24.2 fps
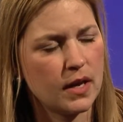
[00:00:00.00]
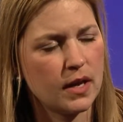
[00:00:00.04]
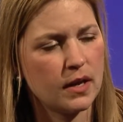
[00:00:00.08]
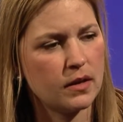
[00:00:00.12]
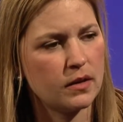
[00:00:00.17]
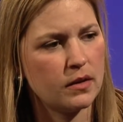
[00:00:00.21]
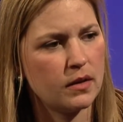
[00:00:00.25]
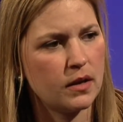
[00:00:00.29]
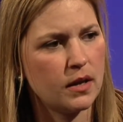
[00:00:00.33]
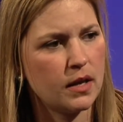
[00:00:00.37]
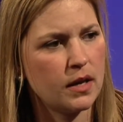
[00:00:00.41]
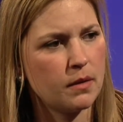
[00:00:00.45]

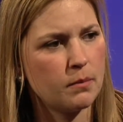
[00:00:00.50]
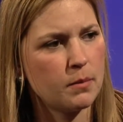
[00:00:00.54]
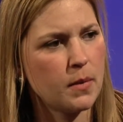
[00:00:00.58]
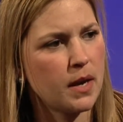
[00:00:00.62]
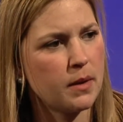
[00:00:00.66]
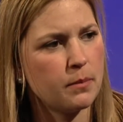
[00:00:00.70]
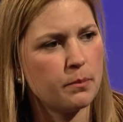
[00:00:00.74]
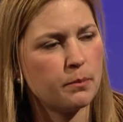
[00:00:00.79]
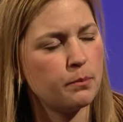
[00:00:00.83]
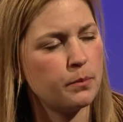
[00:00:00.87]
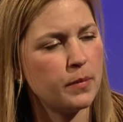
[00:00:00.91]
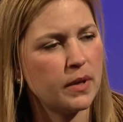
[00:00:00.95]
And am
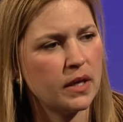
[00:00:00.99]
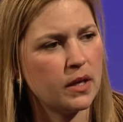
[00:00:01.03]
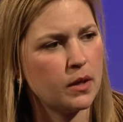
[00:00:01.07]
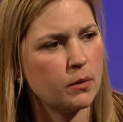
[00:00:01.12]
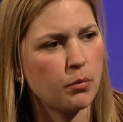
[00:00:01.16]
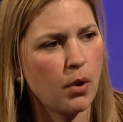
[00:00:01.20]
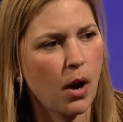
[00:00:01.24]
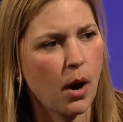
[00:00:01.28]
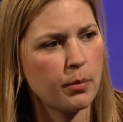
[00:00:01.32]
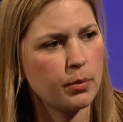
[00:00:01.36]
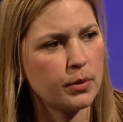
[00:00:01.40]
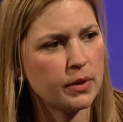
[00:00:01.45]
I being
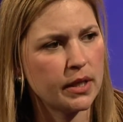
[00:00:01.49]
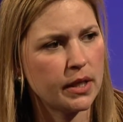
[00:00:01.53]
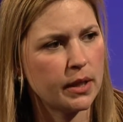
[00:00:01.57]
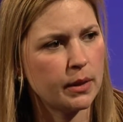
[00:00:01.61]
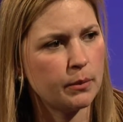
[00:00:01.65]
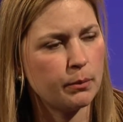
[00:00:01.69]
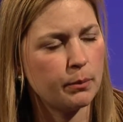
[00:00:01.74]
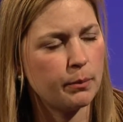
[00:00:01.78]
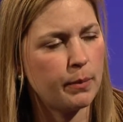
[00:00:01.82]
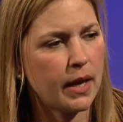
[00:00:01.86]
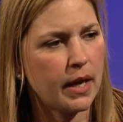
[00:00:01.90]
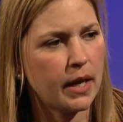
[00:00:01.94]
properly
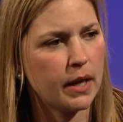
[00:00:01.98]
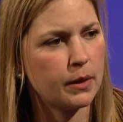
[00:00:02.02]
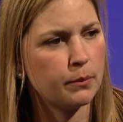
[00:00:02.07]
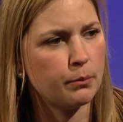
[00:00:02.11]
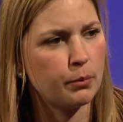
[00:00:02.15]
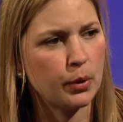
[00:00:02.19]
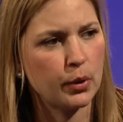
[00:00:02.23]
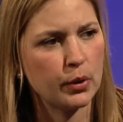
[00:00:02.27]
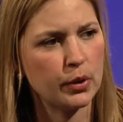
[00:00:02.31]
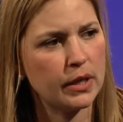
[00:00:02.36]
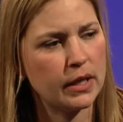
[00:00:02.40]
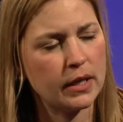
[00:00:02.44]
paid
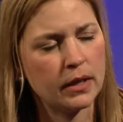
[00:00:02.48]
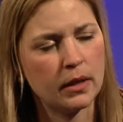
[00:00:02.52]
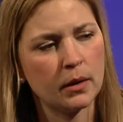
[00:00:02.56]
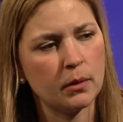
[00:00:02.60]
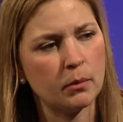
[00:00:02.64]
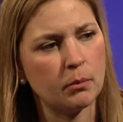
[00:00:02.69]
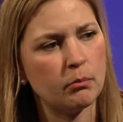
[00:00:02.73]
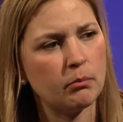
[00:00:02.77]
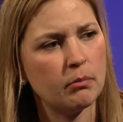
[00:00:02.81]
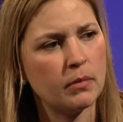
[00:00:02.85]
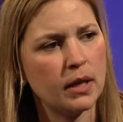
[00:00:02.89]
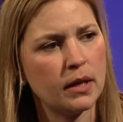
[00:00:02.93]
per diem?